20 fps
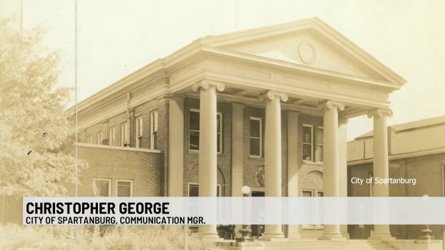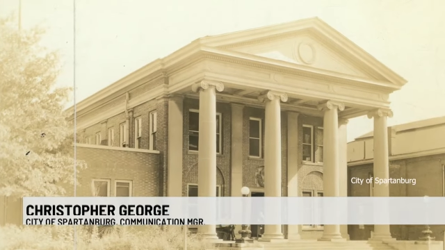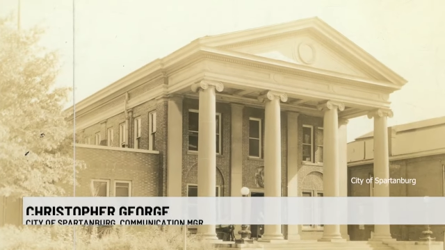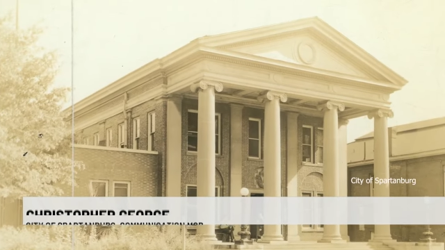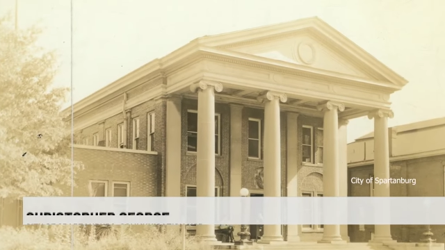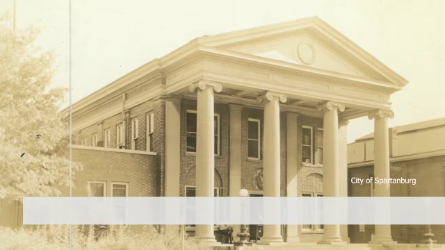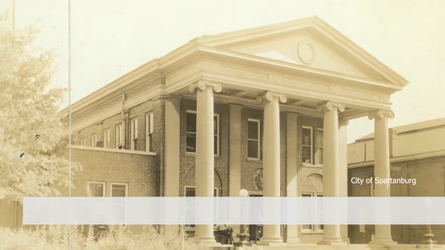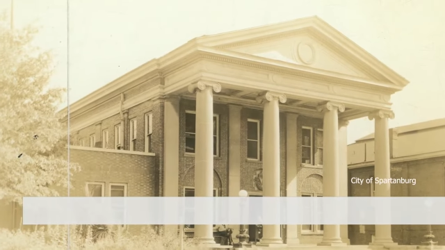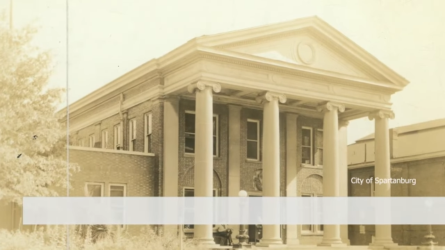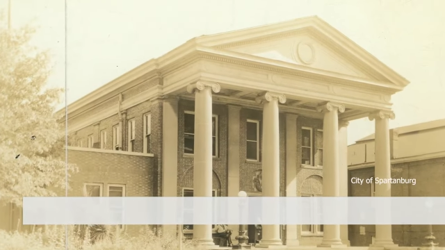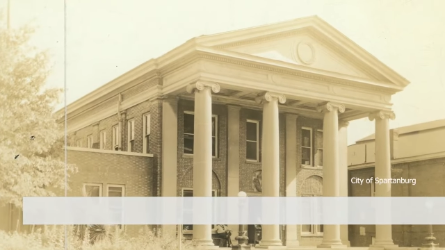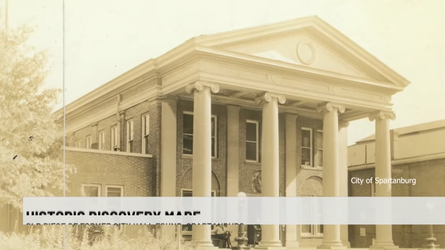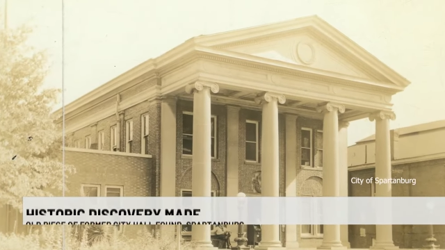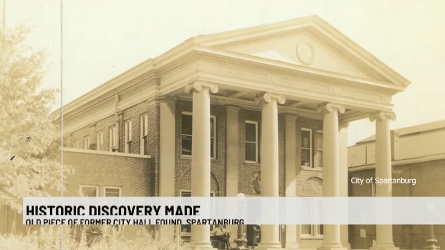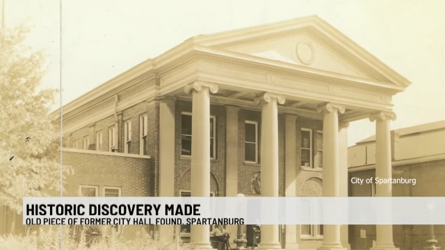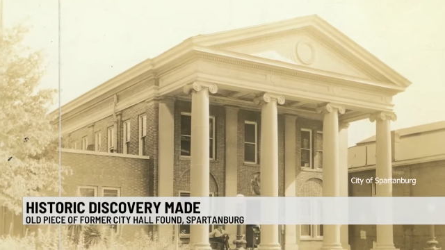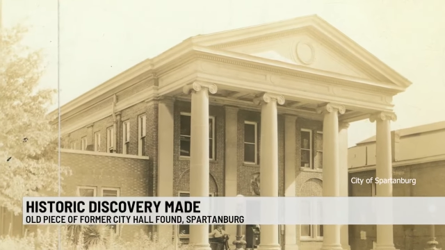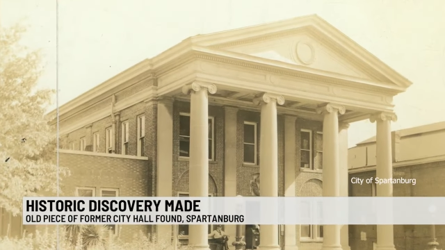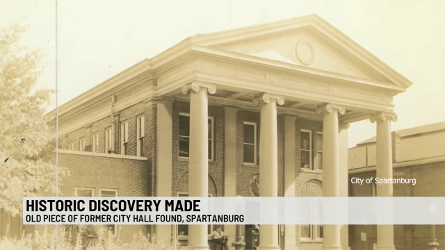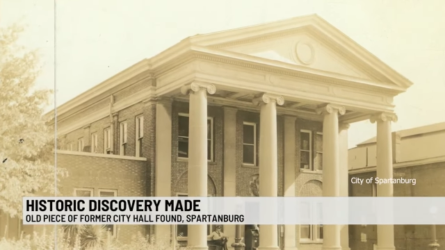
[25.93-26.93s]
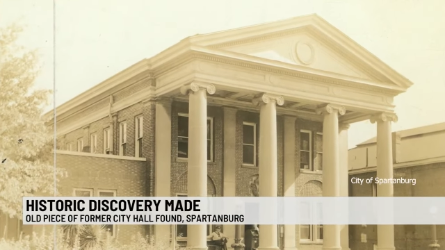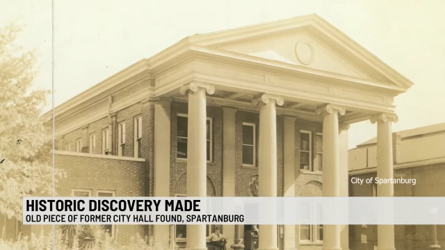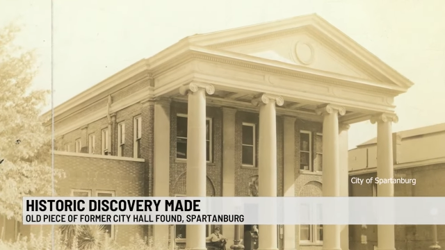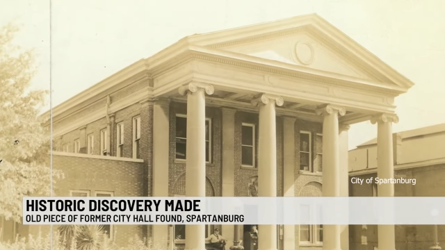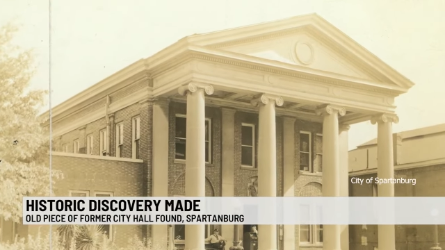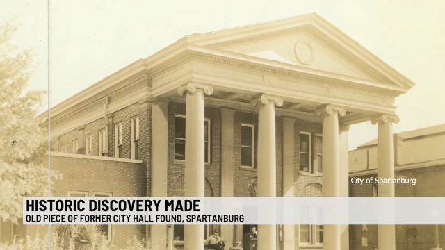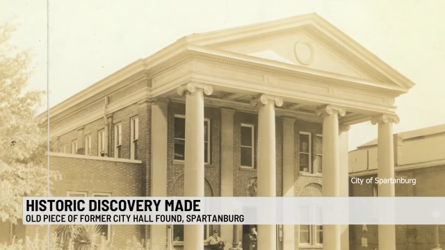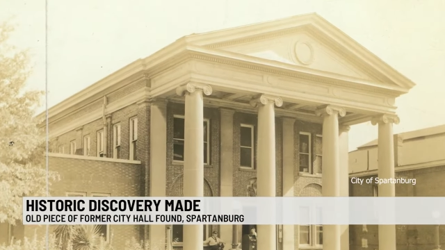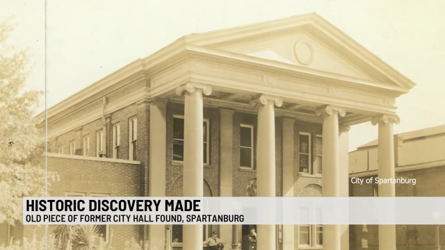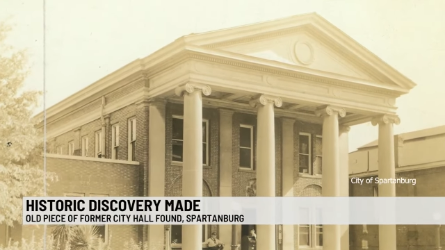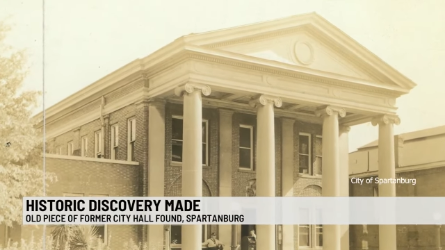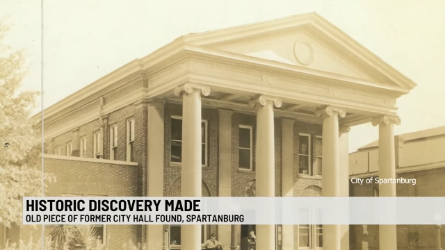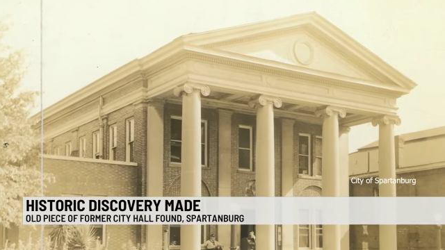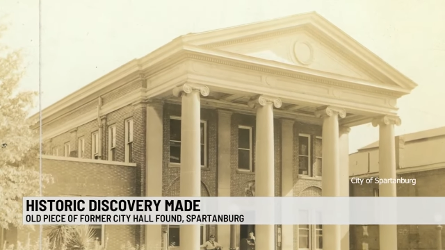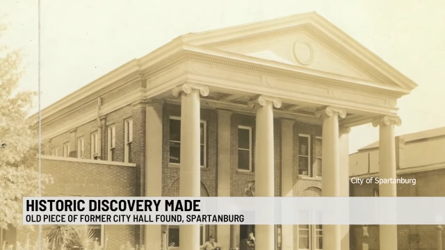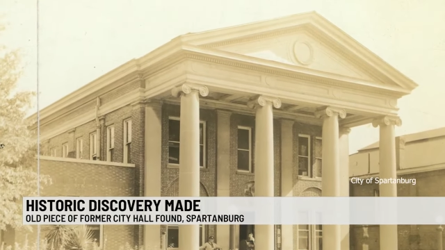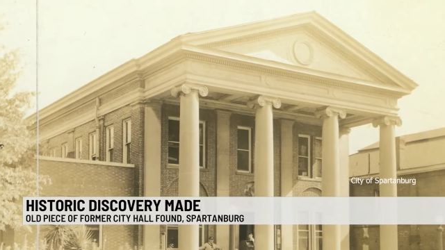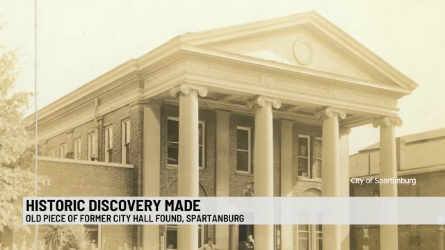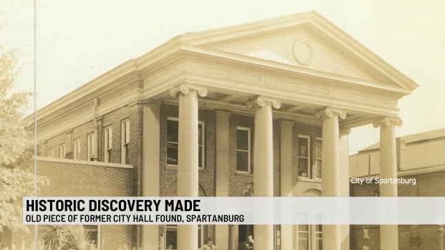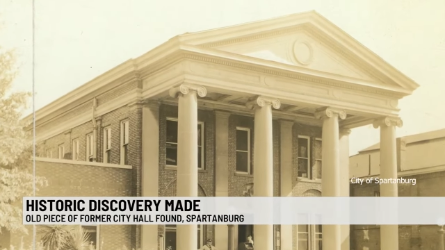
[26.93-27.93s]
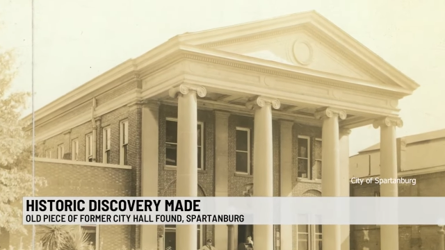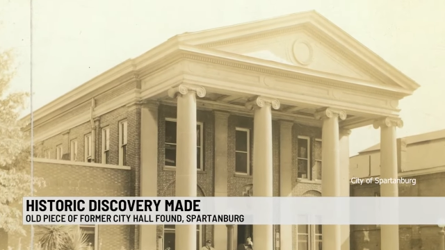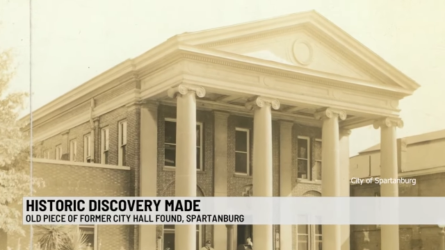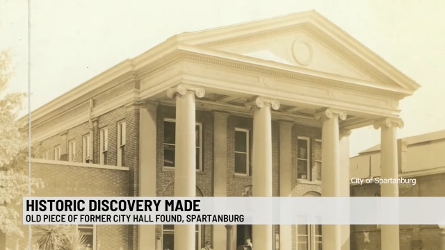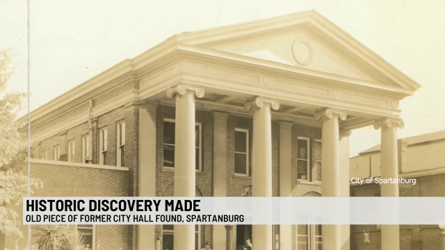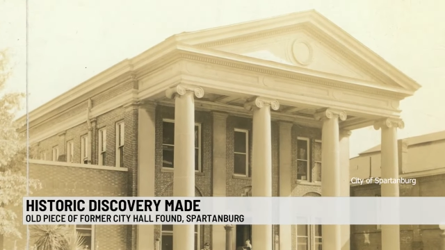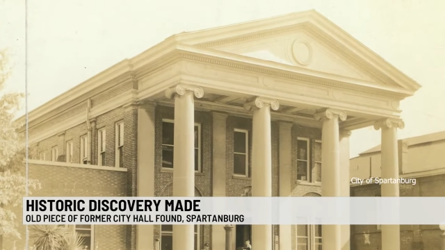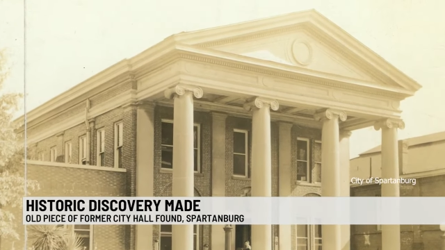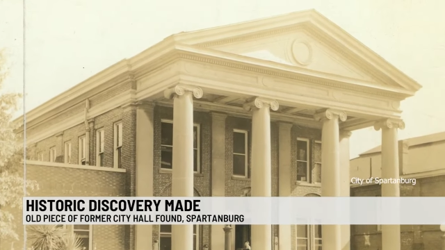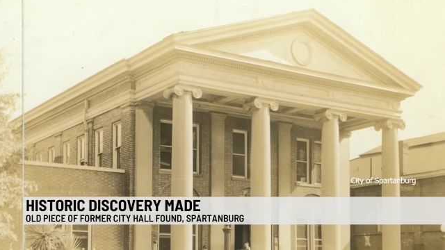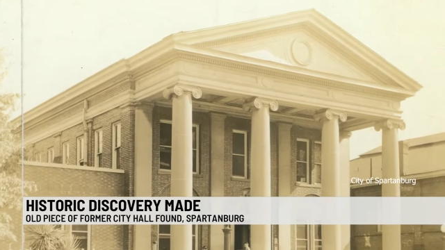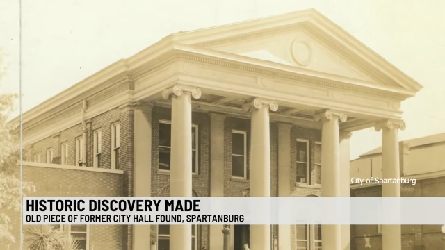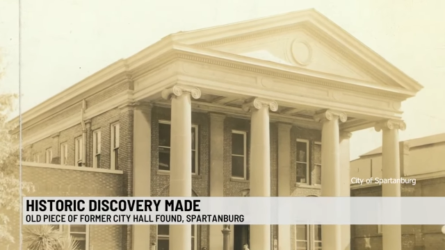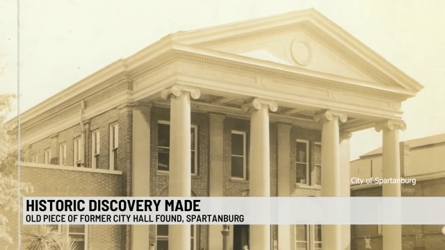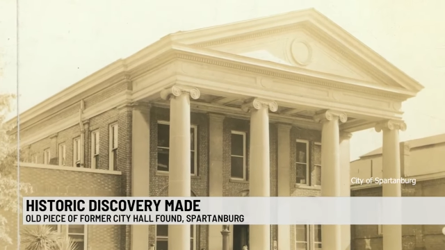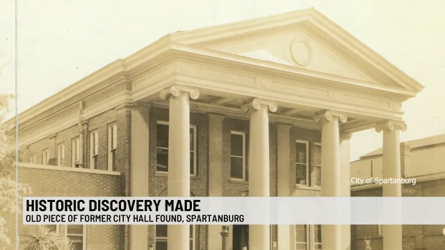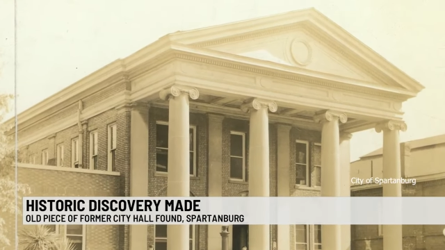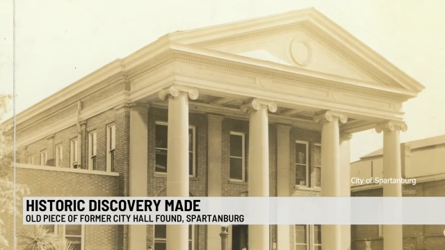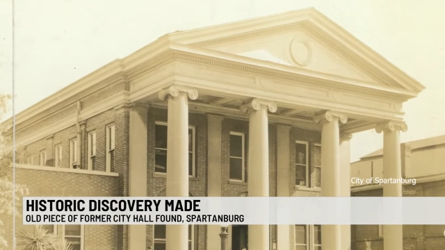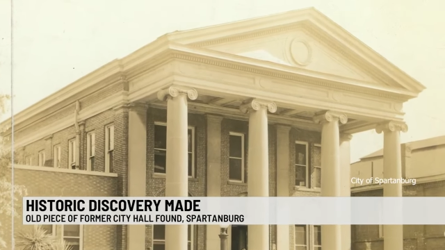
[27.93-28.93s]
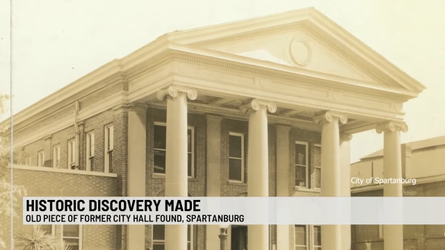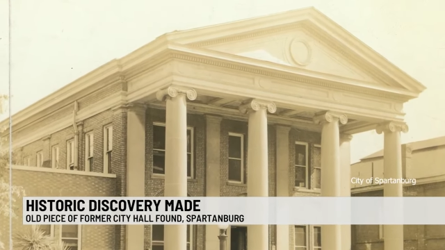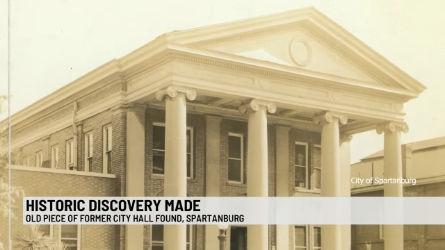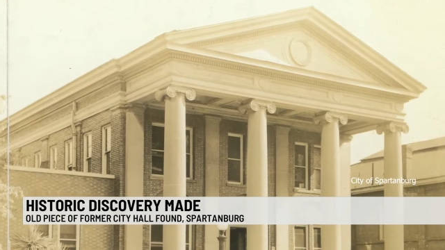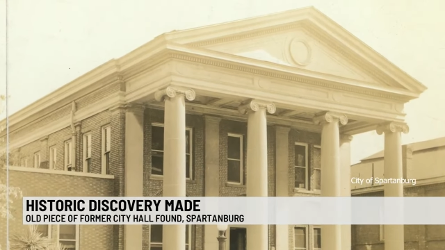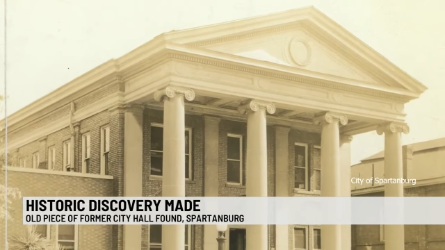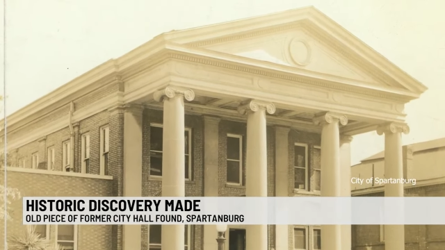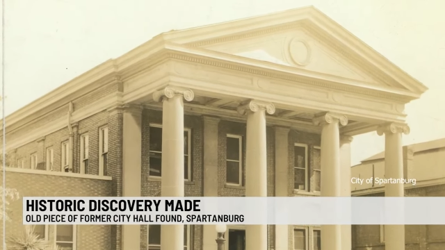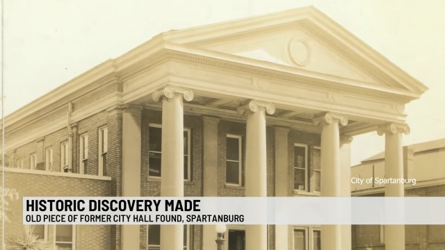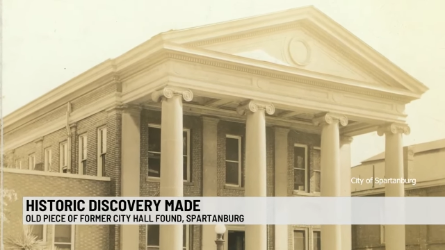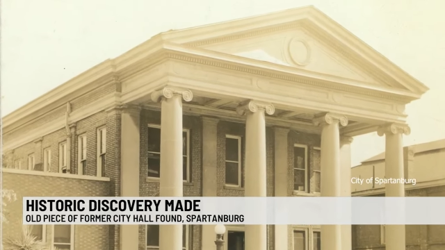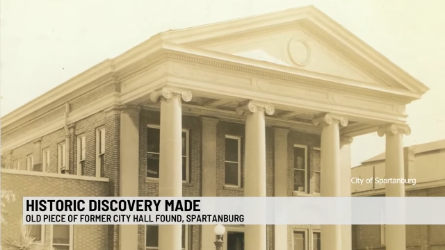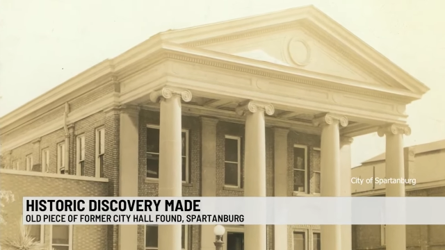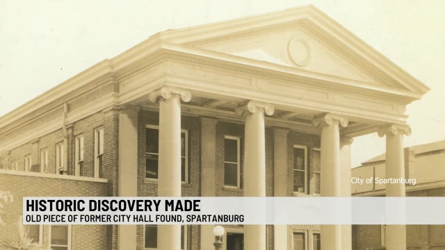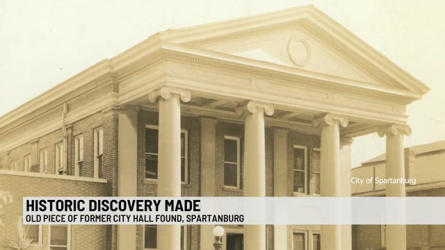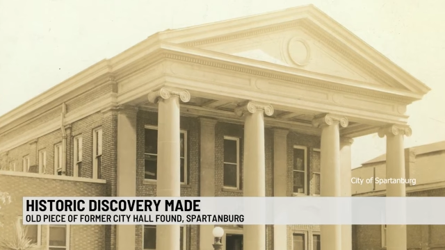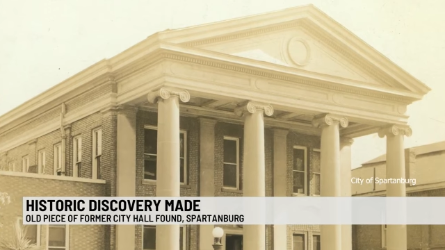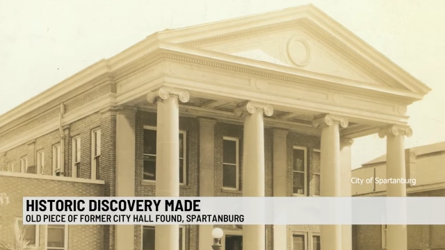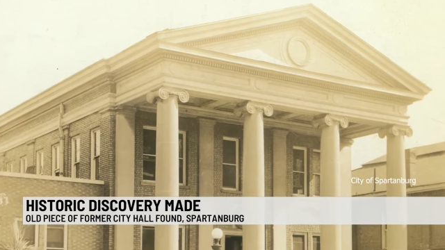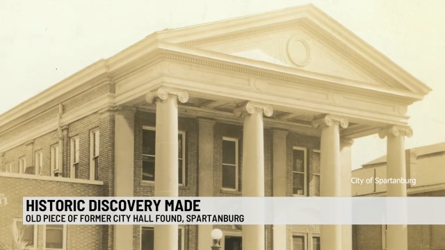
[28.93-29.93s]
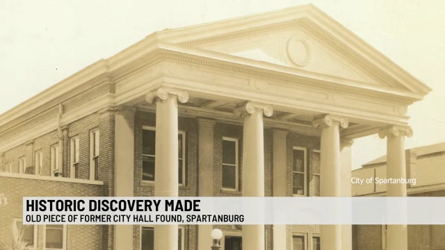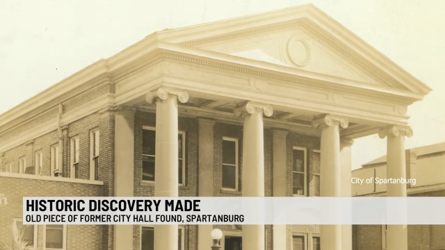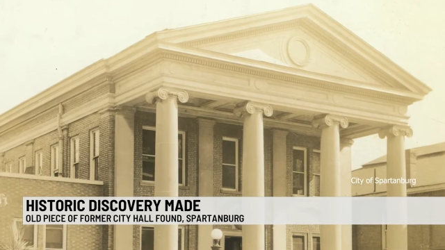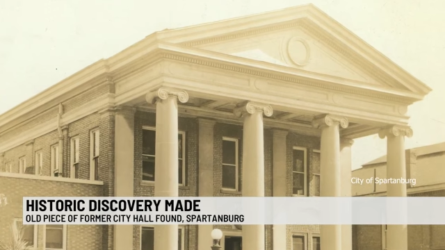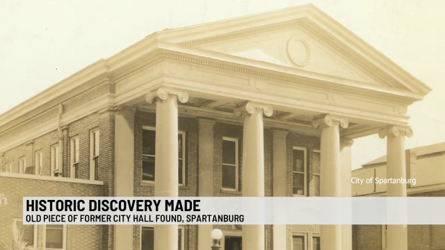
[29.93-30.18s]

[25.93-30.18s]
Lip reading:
[unreadable: no face in view]